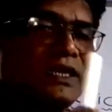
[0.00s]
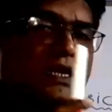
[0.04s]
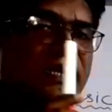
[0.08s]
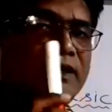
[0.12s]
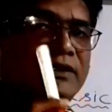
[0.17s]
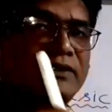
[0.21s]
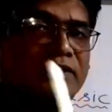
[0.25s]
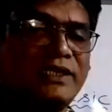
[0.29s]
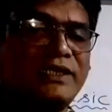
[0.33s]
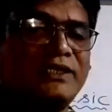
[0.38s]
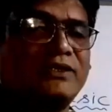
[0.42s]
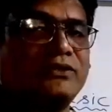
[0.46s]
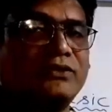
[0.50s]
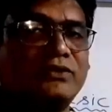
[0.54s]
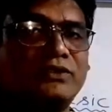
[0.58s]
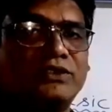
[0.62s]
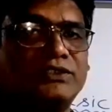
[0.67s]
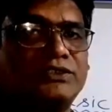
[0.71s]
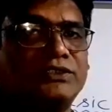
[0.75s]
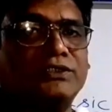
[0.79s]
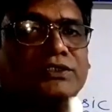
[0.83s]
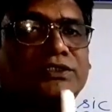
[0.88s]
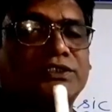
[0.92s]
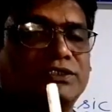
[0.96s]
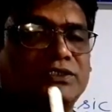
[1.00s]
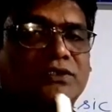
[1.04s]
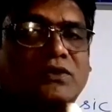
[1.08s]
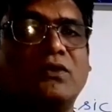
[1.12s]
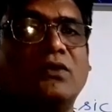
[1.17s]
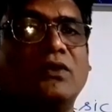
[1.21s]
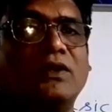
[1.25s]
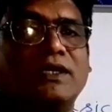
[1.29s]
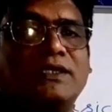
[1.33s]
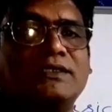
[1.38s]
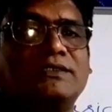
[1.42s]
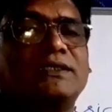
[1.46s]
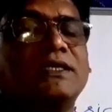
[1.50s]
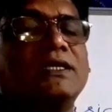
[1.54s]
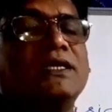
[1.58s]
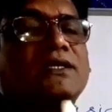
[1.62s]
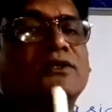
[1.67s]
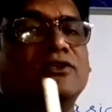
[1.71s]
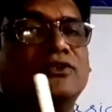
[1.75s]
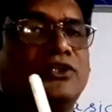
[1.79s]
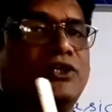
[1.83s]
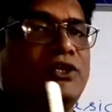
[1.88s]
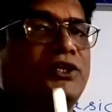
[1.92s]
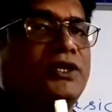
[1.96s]
and that rotation is called as
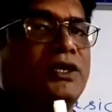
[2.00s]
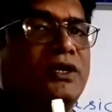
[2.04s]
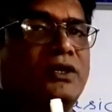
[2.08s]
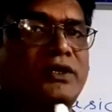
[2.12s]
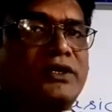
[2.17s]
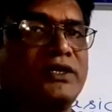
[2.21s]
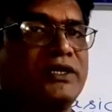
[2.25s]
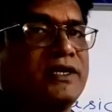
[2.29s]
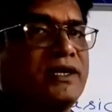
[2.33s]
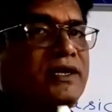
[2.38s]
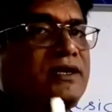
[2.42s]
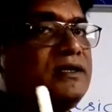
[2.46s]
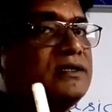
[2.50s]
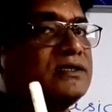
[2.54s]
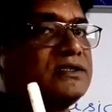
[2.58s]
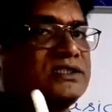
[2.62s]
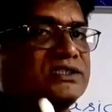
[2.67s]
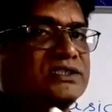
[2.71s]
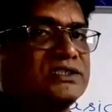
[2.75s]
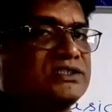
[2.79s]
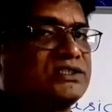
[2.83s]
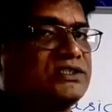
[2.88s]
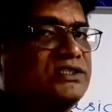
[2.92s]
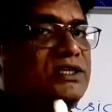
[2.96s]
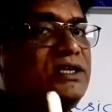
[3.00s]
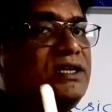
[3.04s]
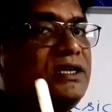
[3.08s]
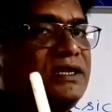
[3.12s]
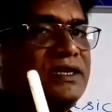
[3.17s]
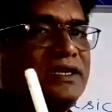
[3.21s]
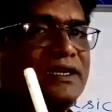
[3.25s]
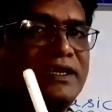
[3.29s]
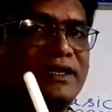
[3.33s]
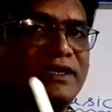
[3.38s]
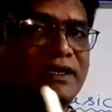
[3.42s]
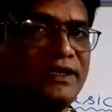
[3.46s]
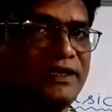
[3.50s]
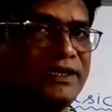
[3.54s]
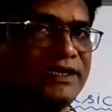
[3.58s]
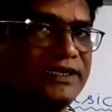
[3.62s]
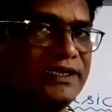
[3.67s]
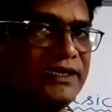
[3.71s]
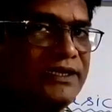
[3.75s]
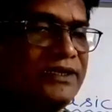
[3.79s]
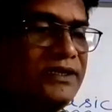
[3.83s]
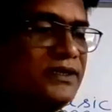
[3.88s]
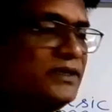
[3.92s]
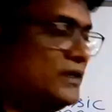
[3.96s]
360
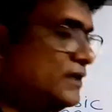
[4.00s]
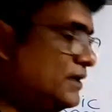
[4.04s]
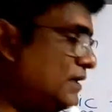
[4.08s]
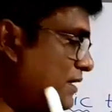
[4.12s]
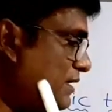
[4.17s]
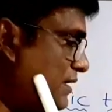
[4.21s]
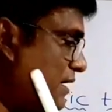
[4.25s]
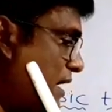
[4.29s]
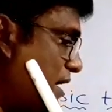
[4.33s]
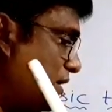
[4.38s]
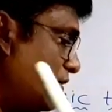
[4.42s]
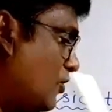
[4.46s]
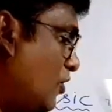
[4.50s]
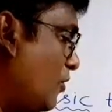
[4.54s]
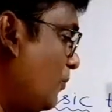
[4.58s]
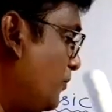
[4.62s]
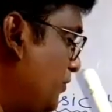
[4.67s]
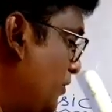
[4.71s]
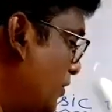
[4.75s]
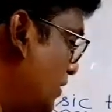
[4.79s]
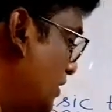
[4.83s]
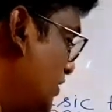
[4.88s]
degree. I hope you